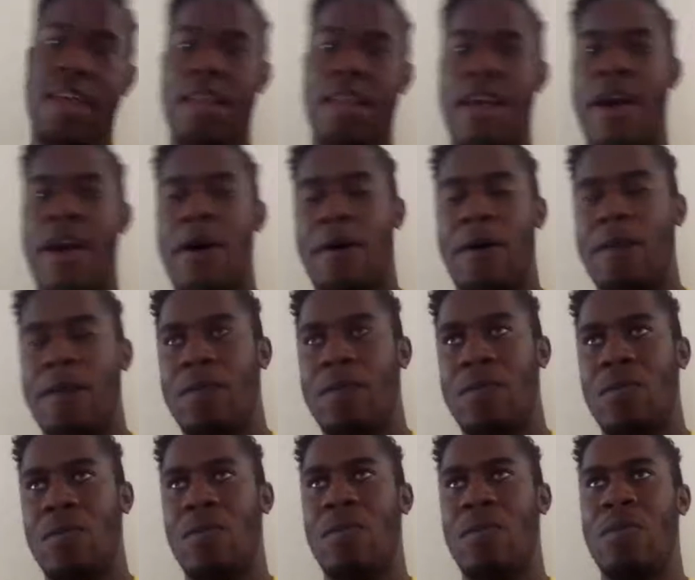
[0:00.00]
Now,
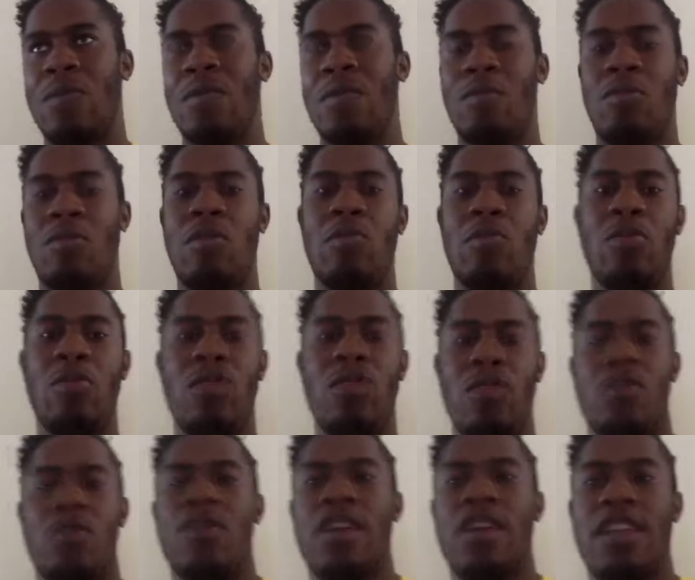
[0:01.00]
people
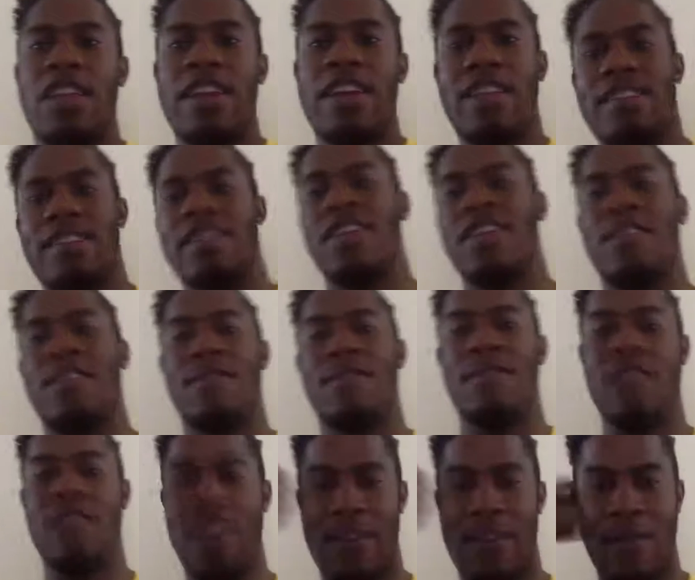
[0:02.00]
don't realize that it's
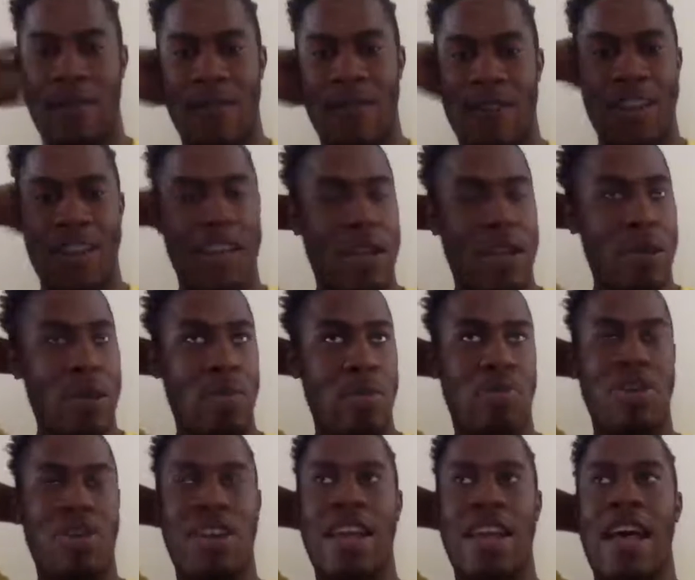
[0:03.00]
fucking funny,
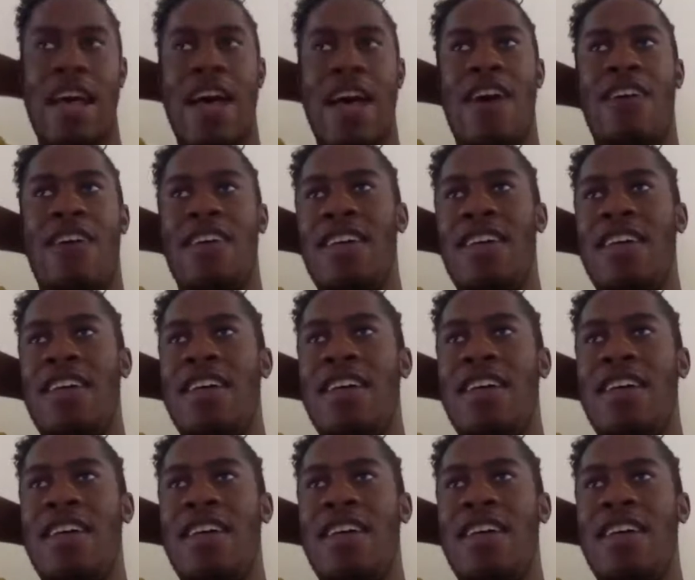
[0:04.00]
but how